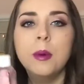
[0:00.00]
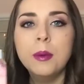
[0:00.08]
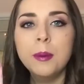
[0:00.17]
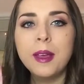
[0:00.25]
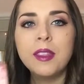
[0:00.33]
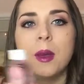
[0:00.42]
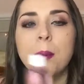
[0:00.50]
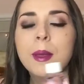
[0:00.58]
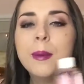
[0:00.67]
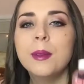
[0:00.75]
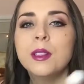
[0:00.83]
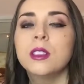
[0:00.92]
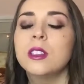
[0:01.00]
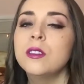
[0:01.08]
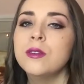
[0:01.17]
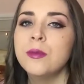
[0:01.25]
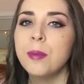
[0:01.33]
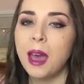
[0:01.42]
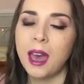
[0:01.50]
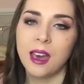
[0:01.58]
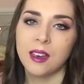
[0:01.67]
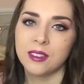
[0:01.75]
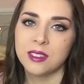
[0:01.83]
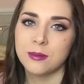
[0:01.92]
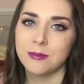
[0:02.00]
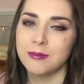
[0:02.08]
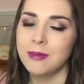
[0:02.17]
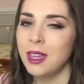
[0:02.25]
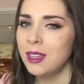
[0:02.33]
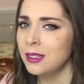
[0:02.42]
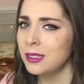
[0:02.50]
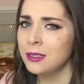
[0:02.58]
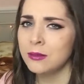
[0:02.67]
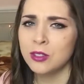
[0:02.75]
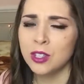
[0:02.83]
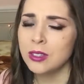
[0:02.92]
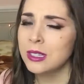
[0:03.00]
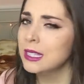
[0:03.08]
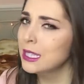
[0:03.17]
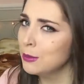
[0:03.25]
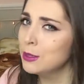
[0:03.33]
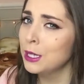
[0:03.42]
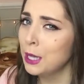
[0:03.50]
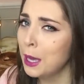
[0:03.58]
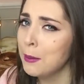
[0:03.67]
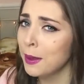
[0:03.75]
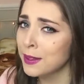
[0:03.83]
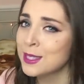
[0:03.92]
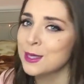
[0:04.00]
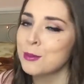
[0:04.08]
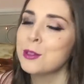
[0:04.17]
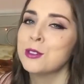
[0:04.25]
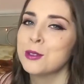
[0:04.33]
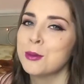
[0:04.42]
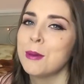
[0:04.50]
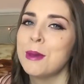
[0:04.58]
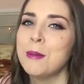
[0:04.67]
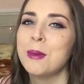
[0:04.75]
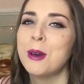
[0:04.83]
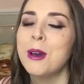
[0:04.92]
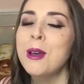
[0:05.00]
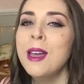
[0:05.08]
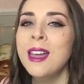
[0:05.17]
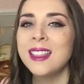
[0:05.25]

Bubble bath. People love baths. Men don't seem to like baths as much as women, but